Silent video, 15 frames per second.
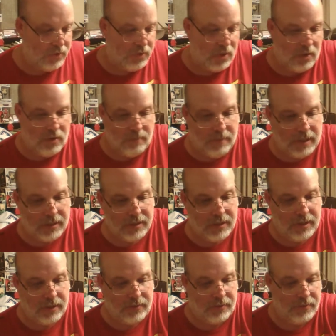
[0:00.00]
solder it back
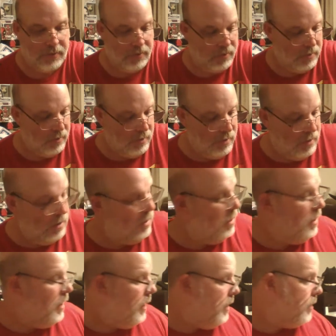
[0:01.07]
together.
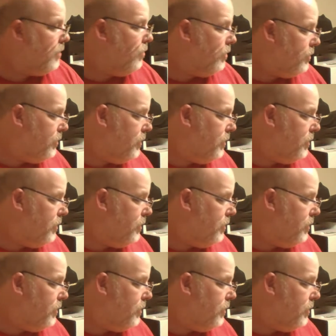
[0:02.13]
And of course,